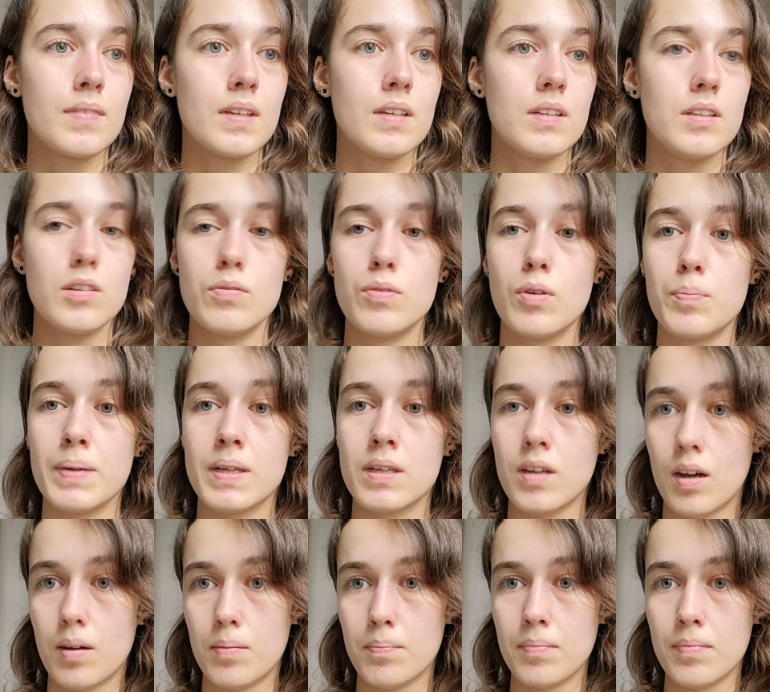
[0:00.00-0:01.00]
you will
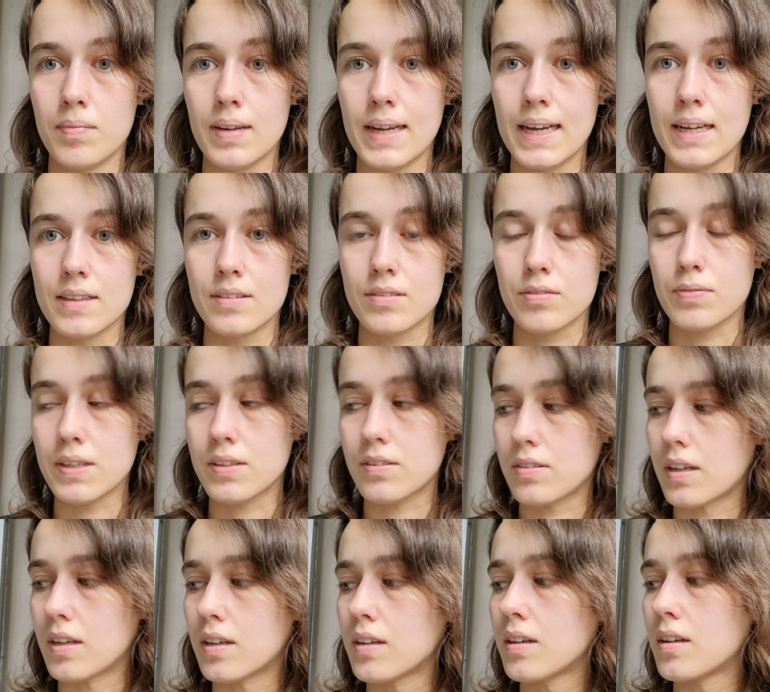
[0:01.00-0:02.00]
become at
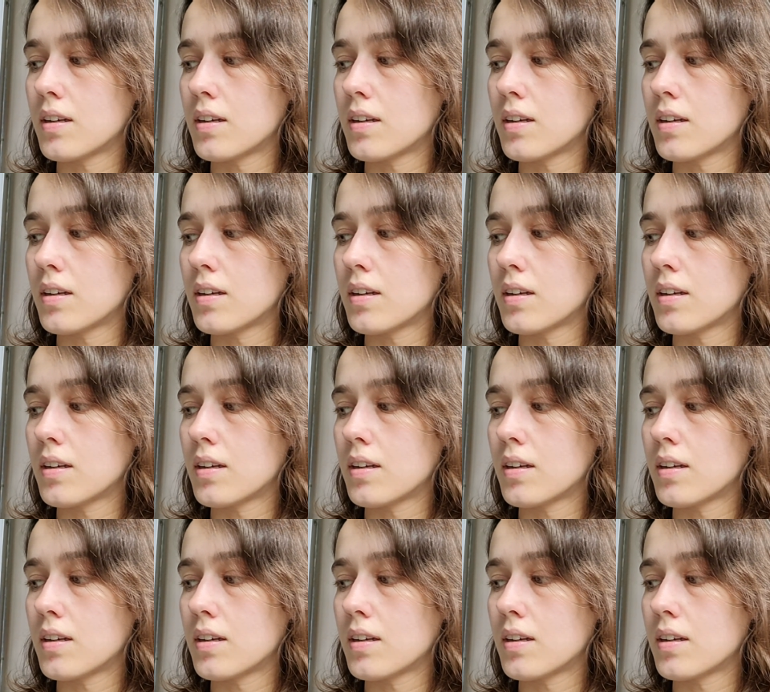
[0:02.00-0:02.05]
switching.